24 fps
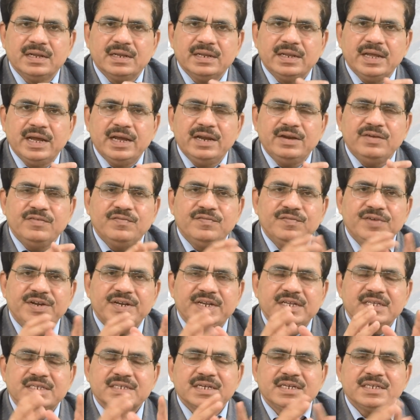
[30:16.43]
Then we
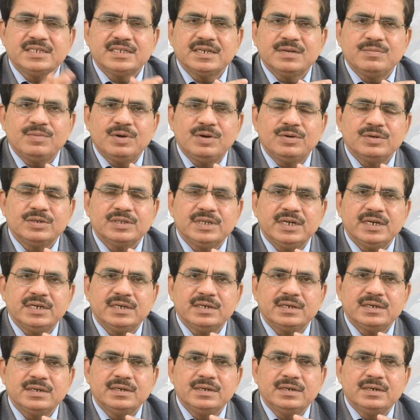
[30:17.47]
discussed about
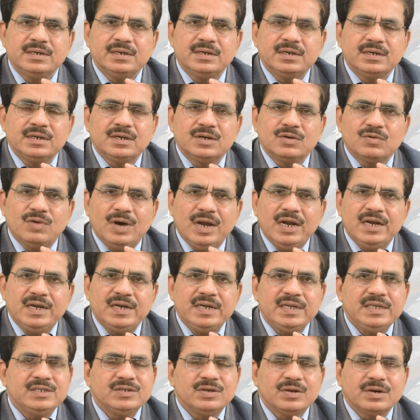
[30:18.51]
that
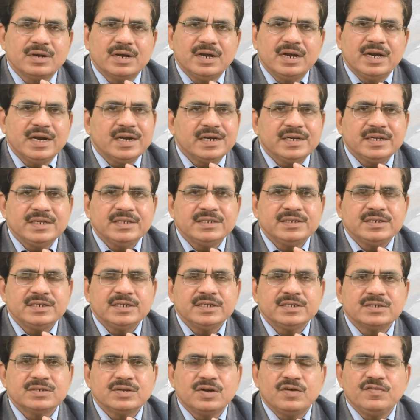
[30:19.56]
qualities or
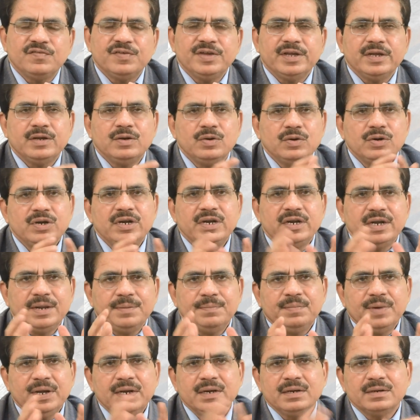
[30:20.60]
characteristics of a good
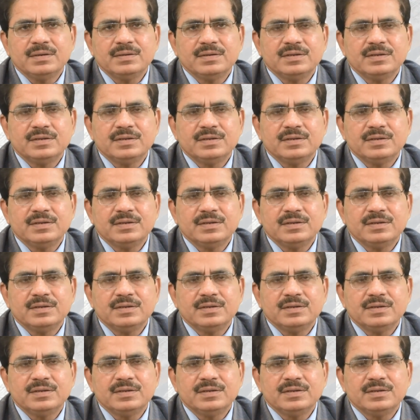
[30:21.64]
timber